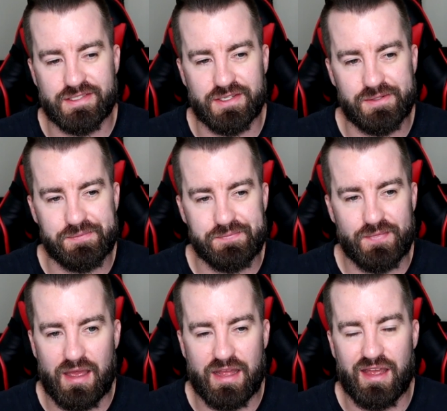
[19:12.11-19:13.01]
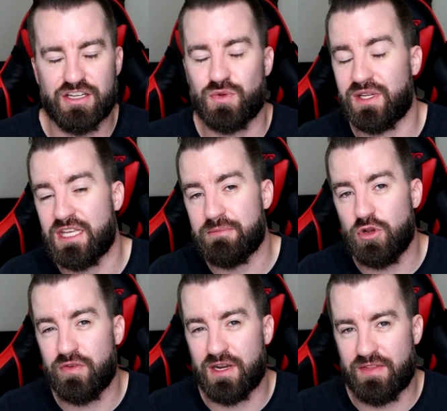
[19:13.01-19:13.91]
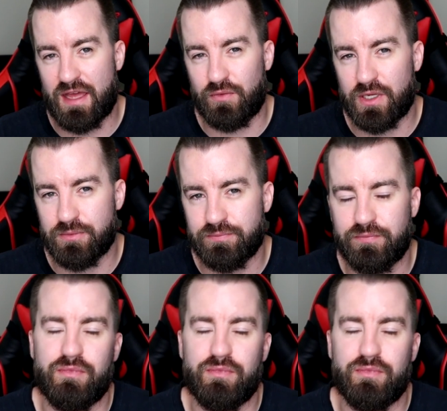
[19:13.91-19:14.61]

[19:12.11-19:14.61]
So I just want to keep moving in that realm.